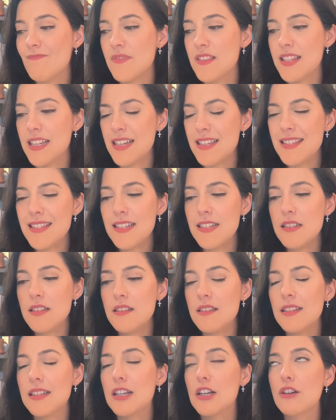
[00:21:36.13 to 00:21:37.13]

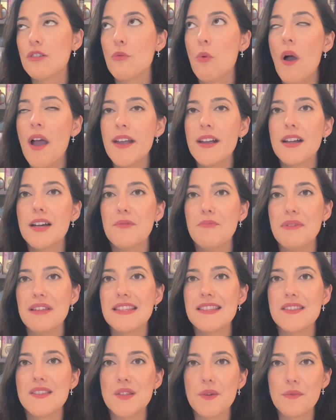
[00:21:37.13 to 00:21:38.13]
doesn't quite commit
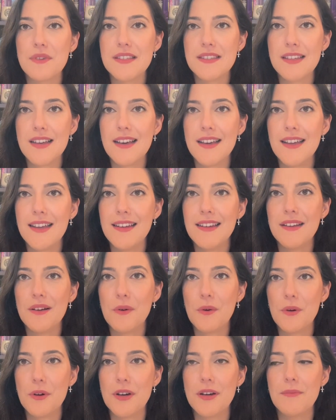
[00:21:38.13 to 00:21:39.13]
suicide,
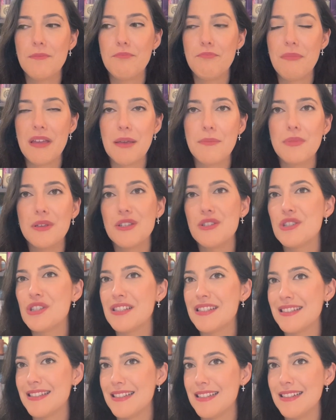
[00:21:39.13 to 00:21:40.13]
or maybe she
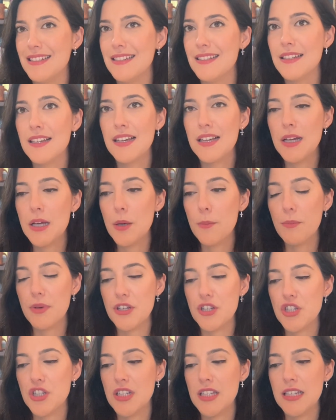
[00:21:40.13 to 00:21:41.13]
did, but
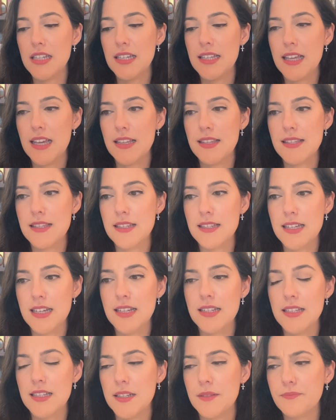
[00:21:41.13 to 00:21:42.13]
she gets
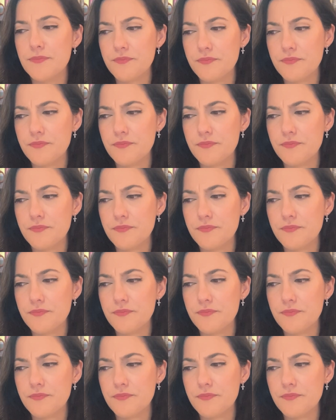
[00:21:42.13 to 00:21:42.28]
addicted